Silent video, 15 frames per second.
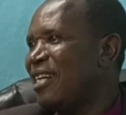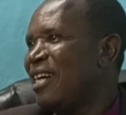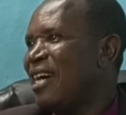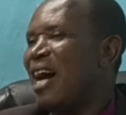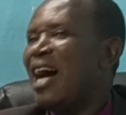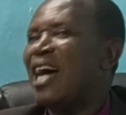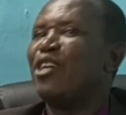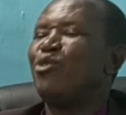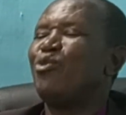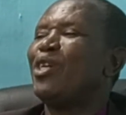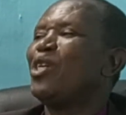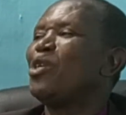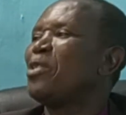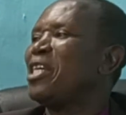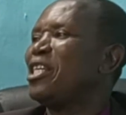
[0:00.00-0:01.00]
and you
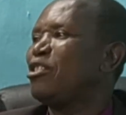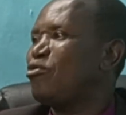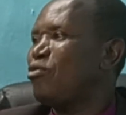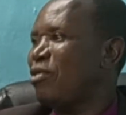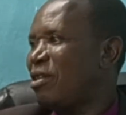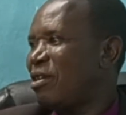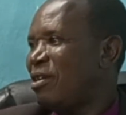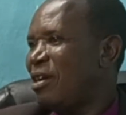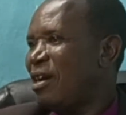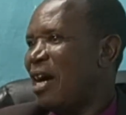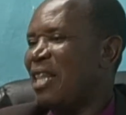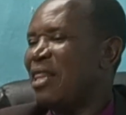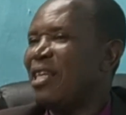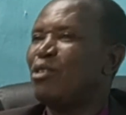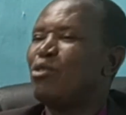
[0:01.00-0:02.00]
will know the truth,
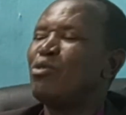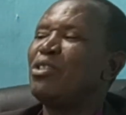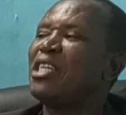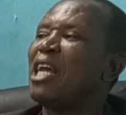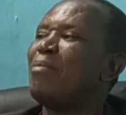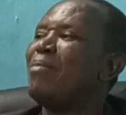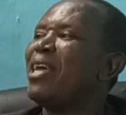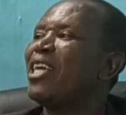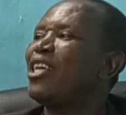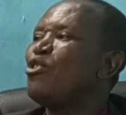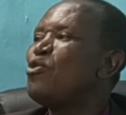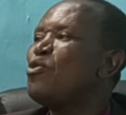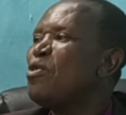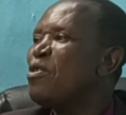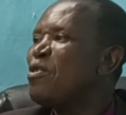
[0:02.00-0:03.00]
and the truth shall make
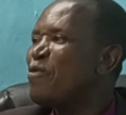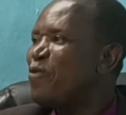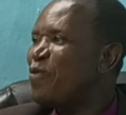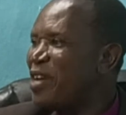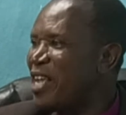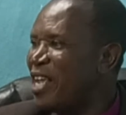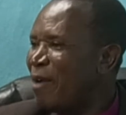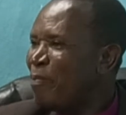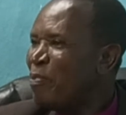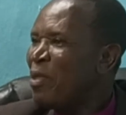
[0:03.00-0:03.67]
you free.